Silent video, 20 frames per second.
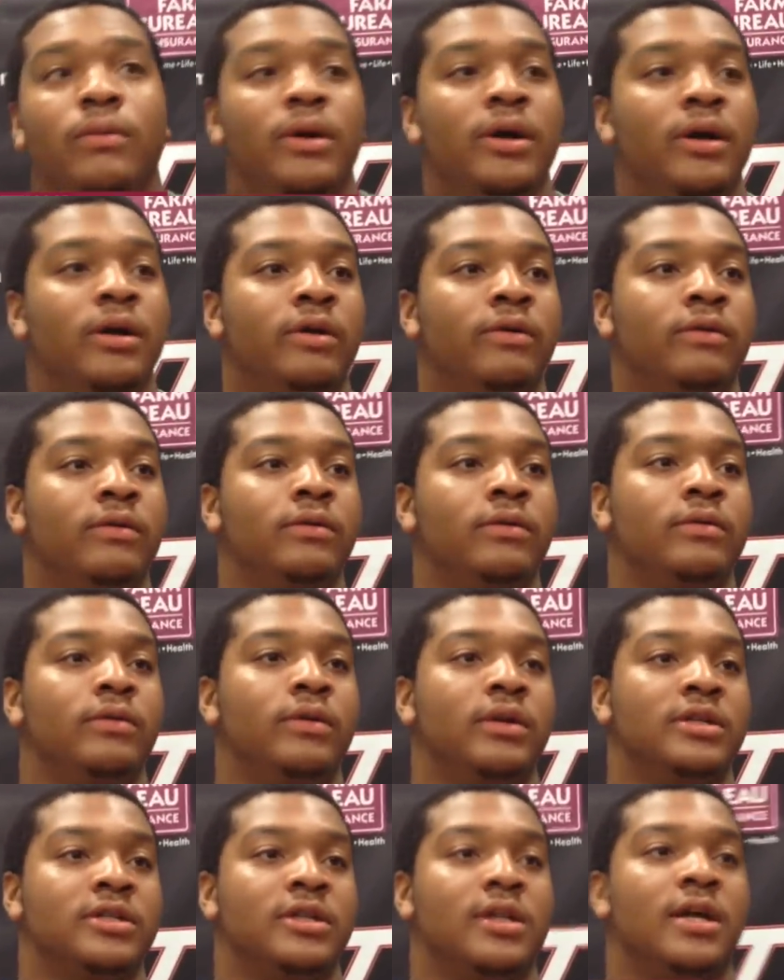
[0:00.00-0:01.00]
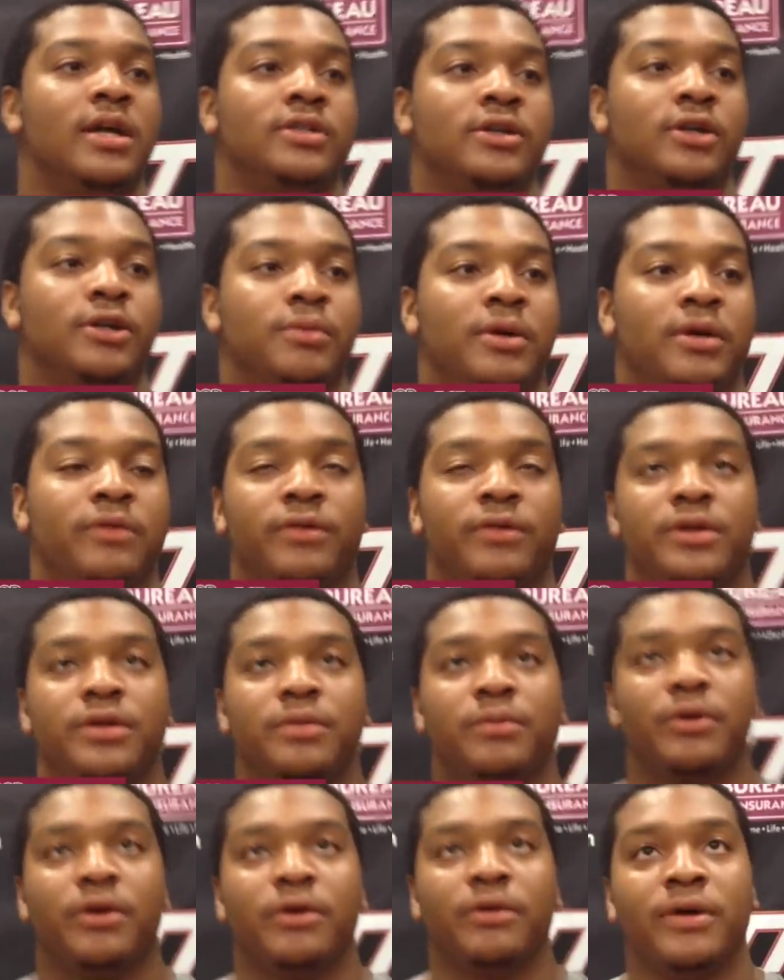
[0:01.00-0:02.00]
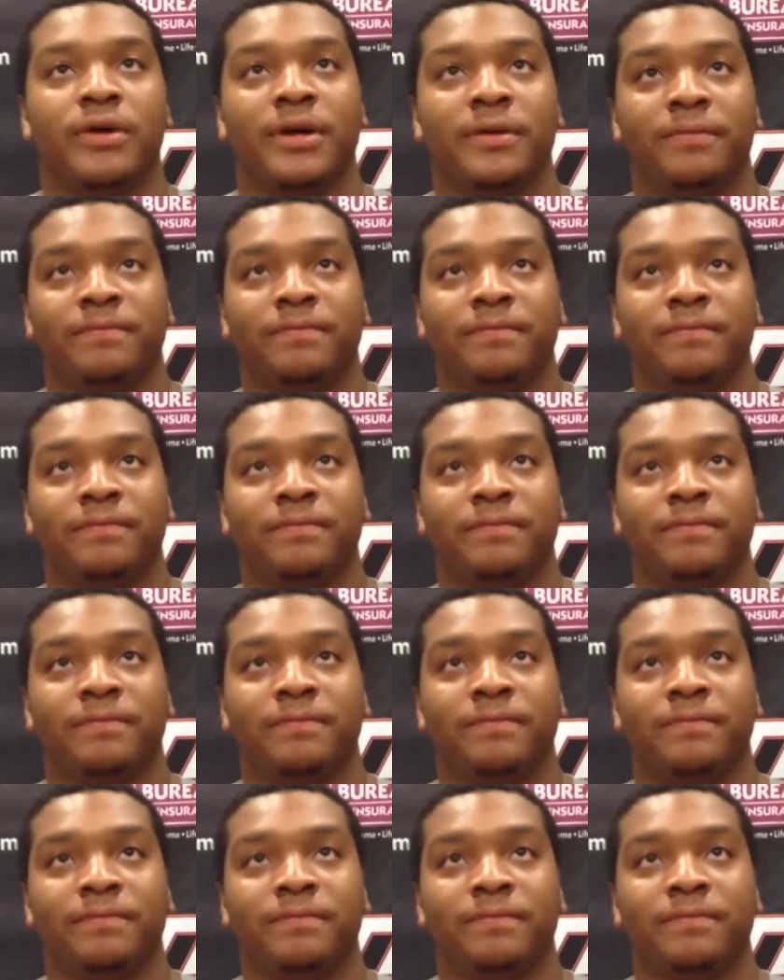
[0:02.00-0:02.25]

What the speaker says: Well, there's a lot of talk about running the ball, right?